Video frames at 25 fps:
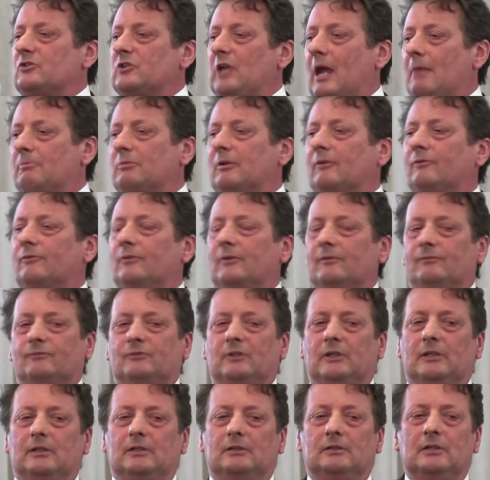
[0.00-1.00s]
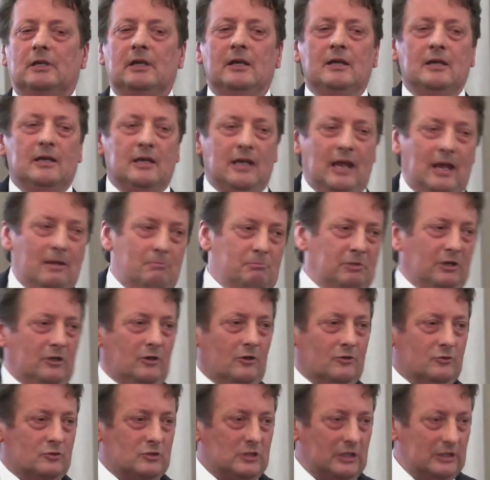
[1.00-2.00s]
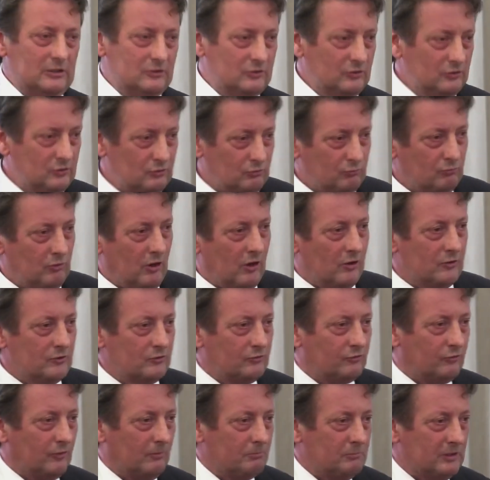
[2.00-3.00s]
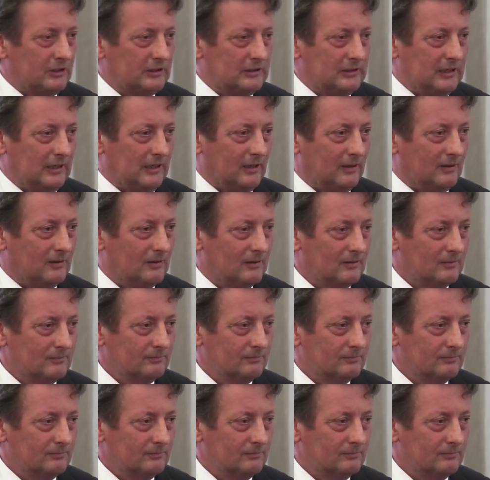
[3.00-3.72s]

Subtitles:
chapter 15 and because Jesus rose from the dead.